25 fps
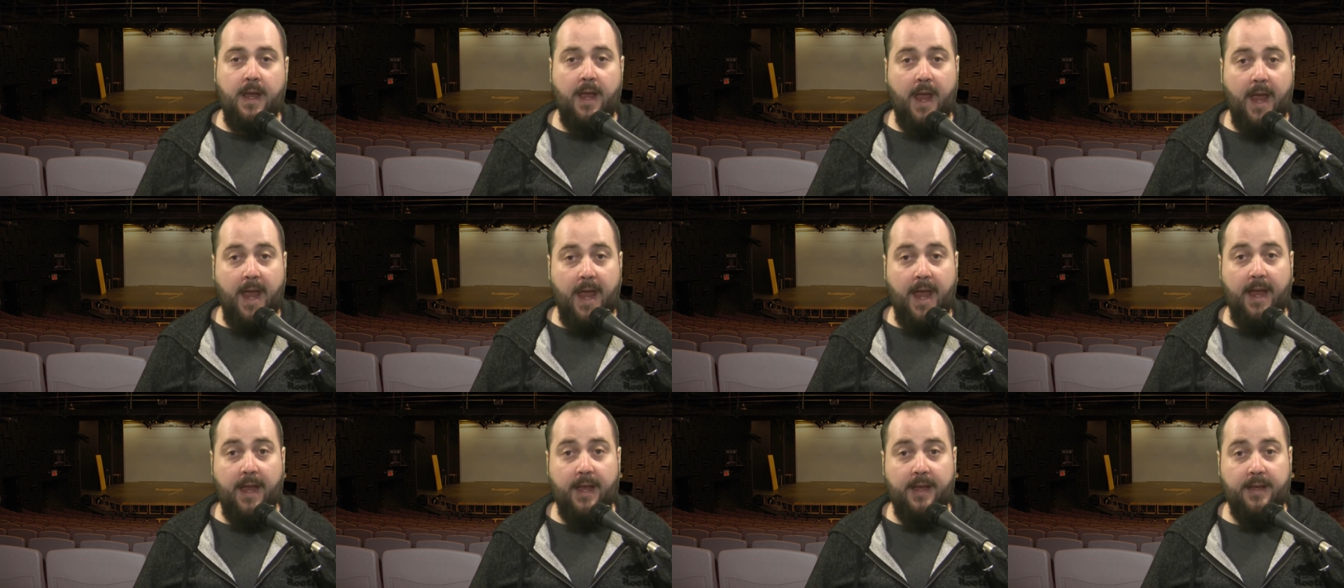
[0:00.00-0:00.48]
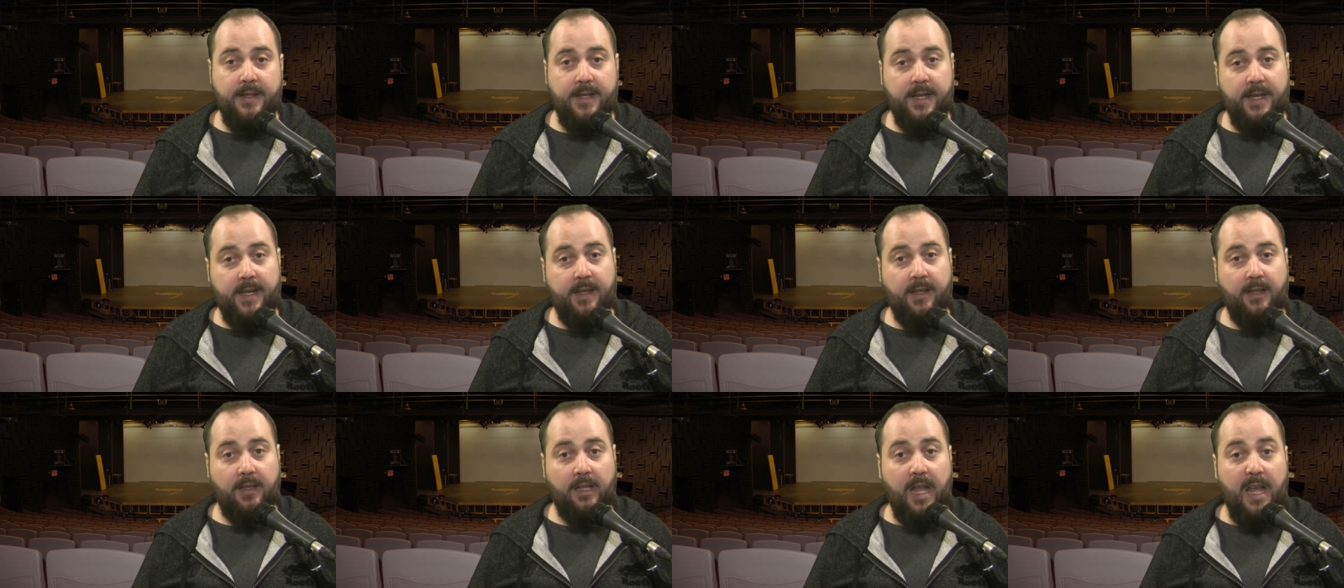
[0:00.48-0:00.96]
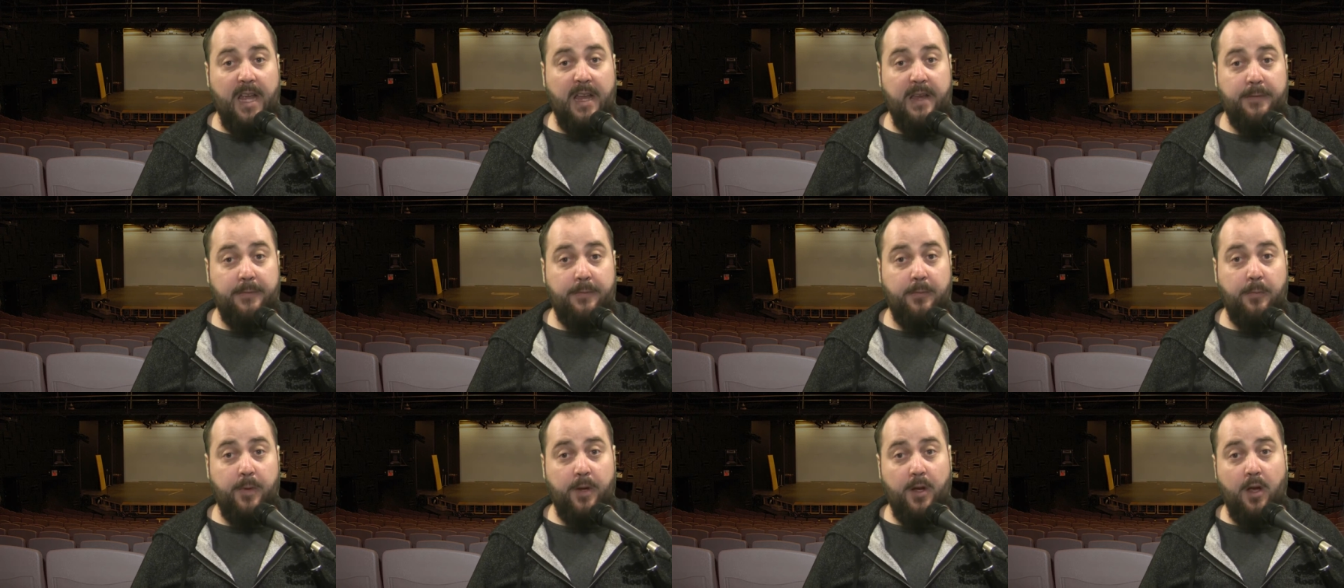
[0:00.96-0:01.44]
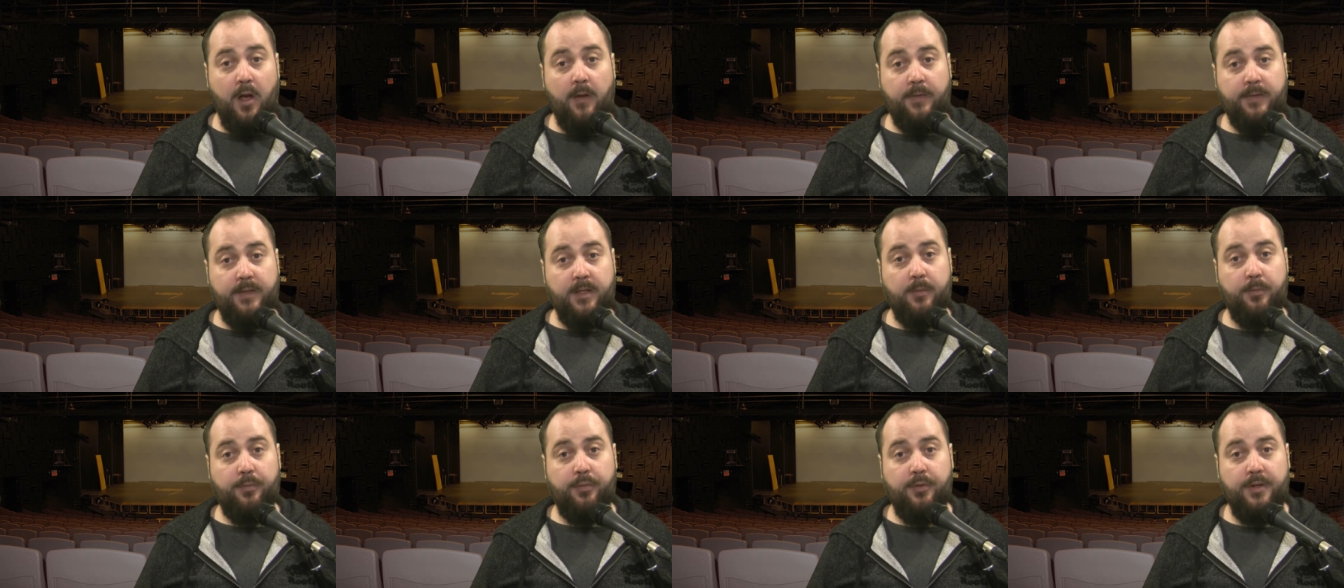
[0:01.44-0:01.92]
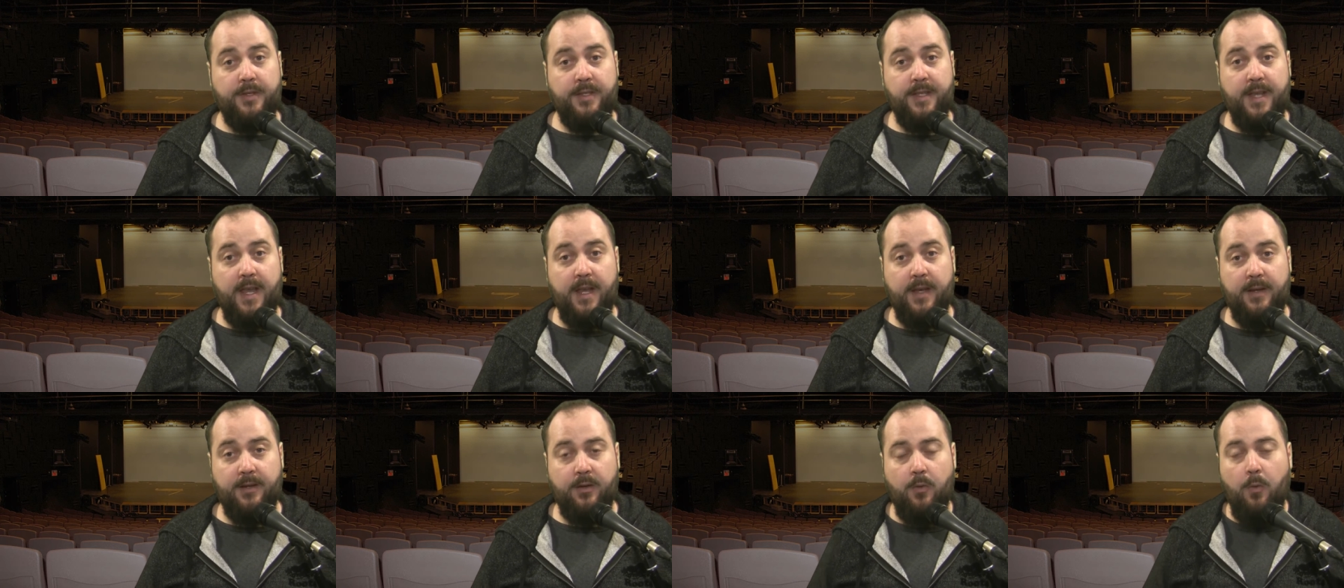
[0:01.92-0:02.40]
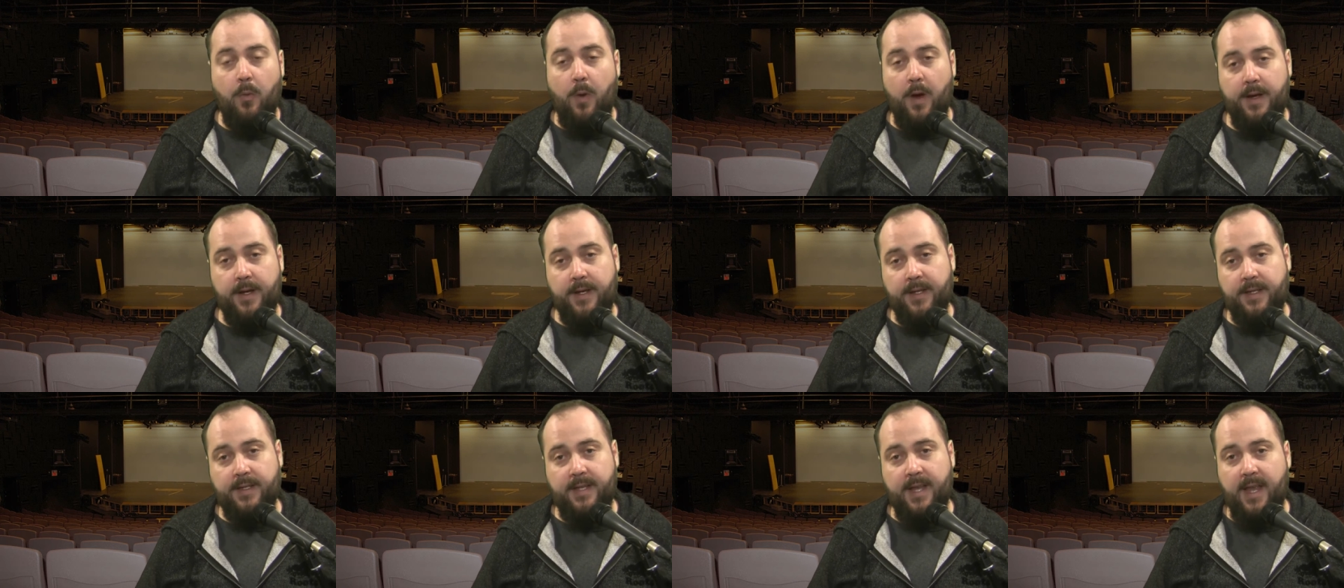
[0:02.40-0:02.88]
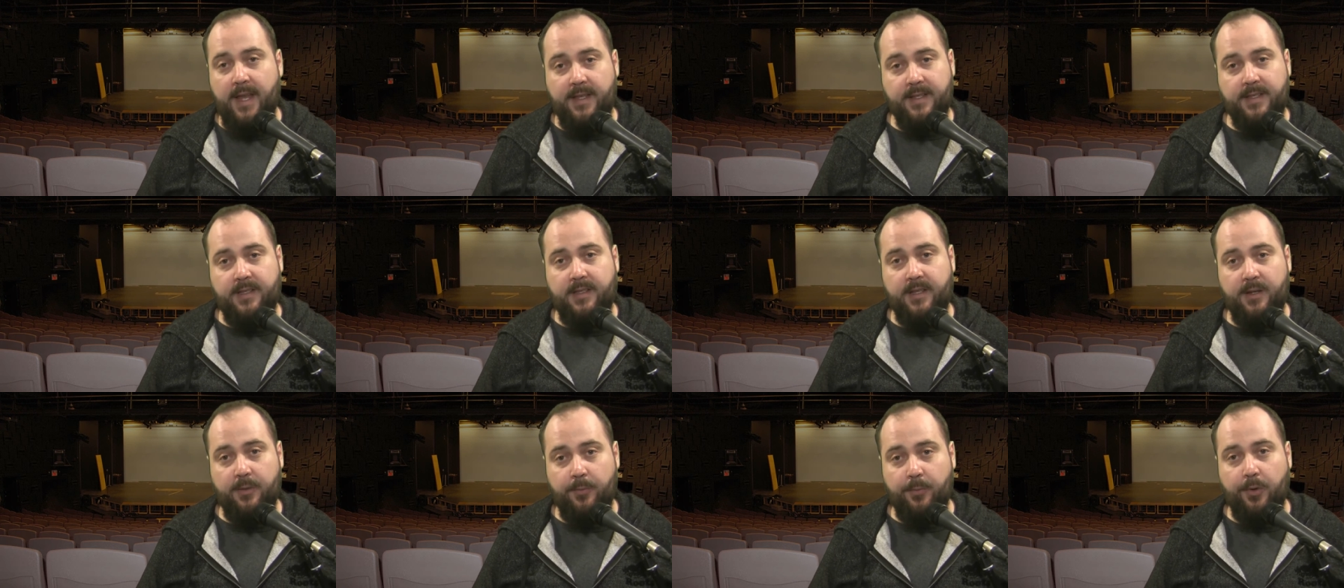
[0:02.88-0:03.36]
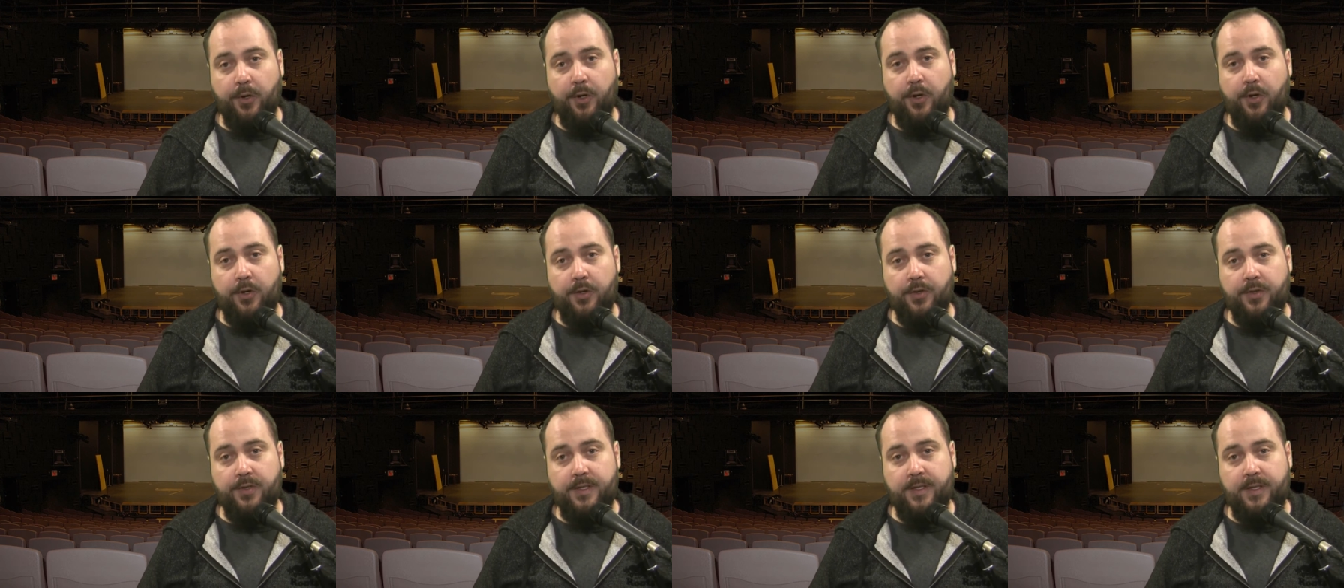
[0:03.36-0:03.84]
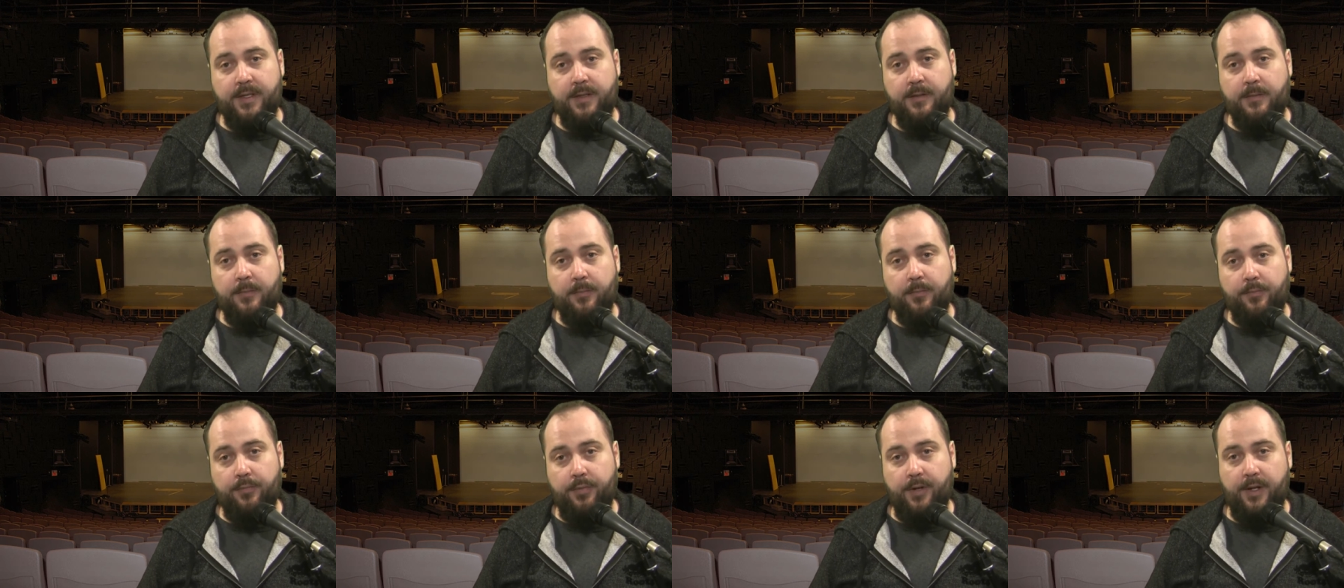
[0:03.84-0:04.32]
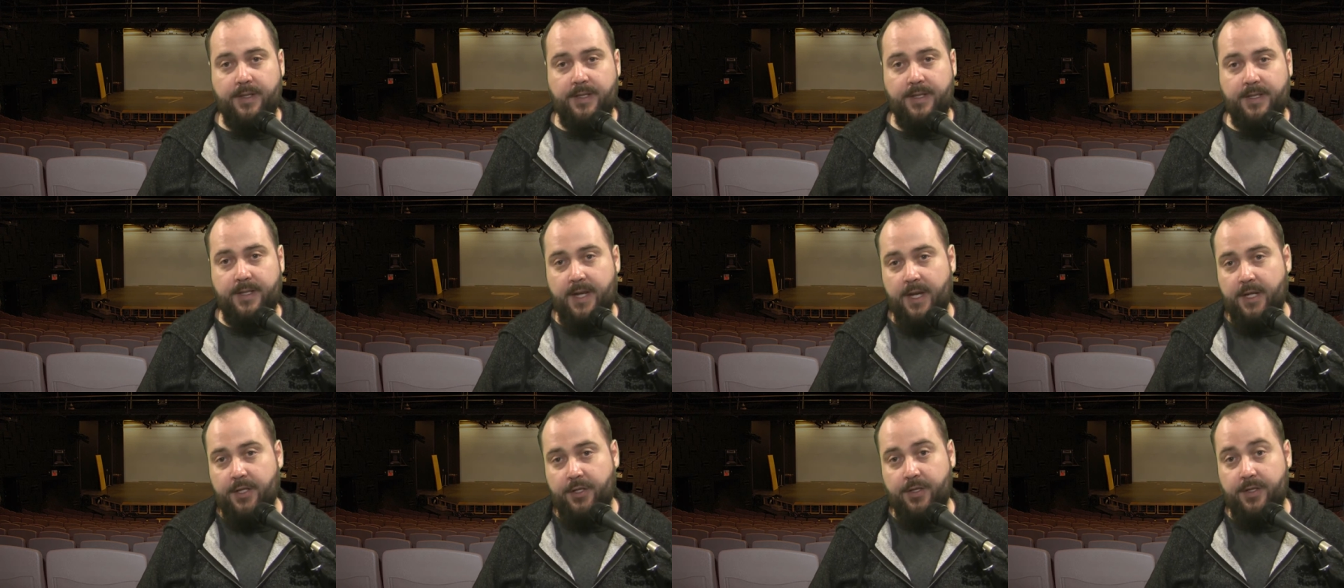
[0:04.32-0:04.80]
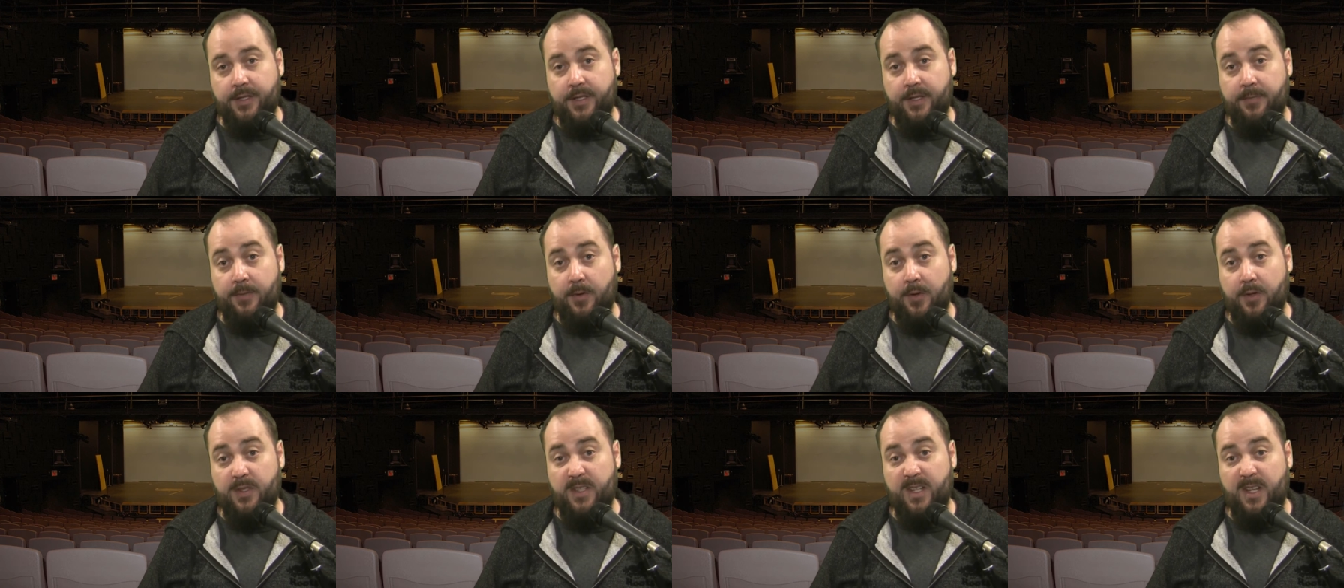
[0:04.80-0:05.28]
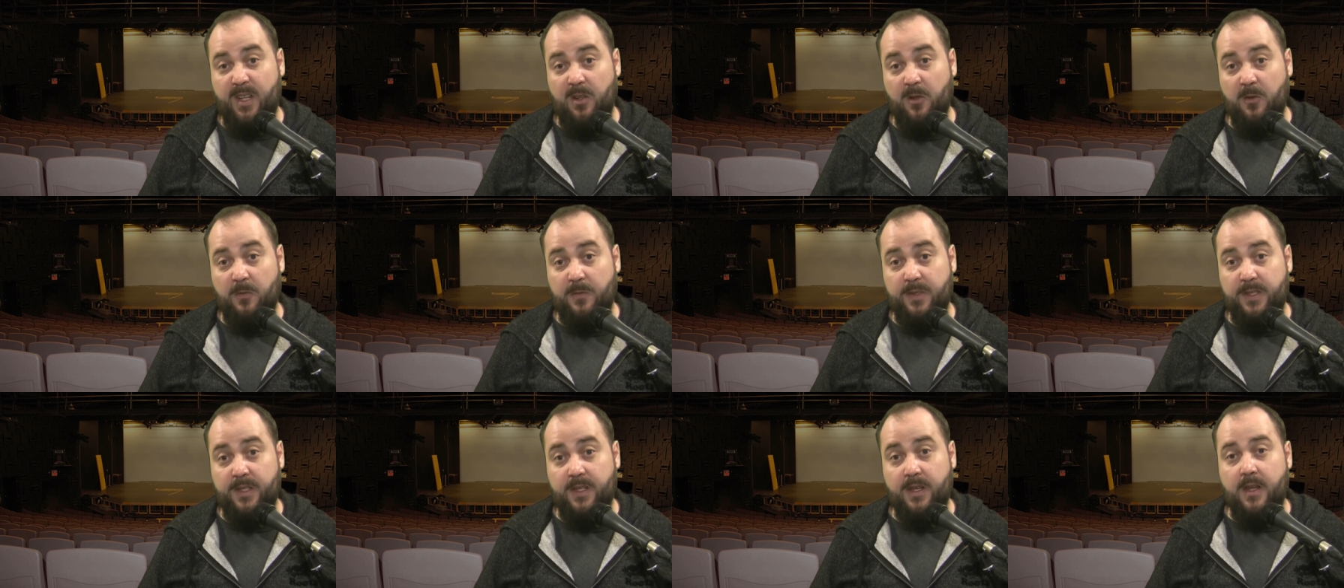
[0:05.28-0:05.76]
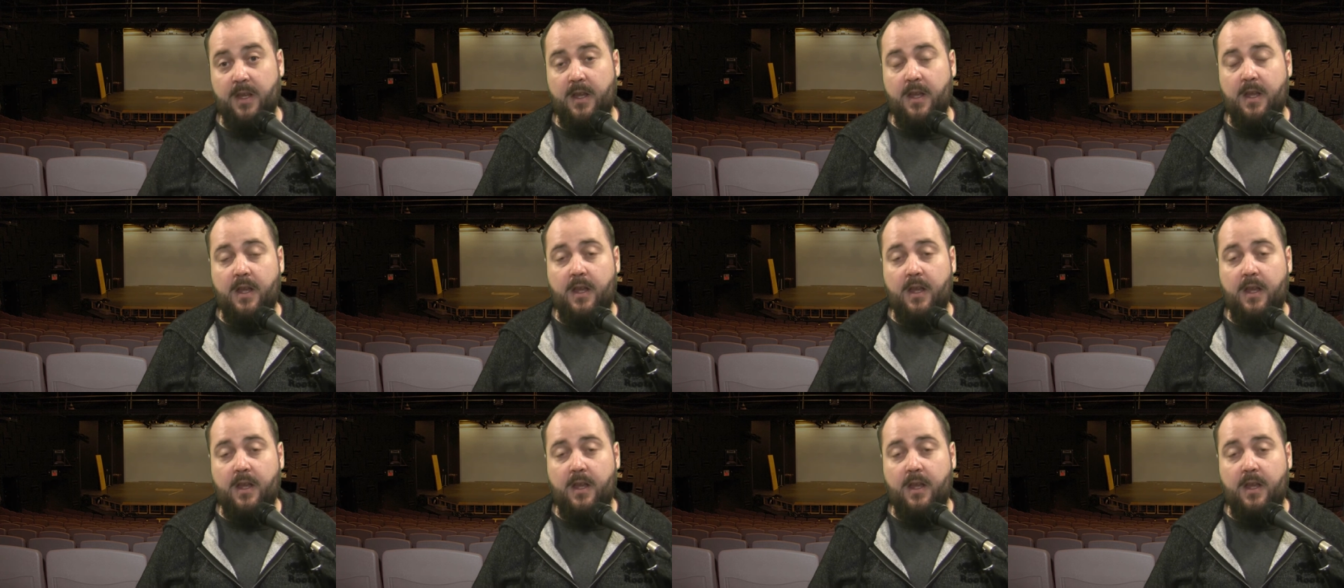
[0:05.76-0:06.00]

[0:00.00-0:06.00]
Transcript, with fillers: and in life, we often present quite intensely rehearsed presentations of ourselves.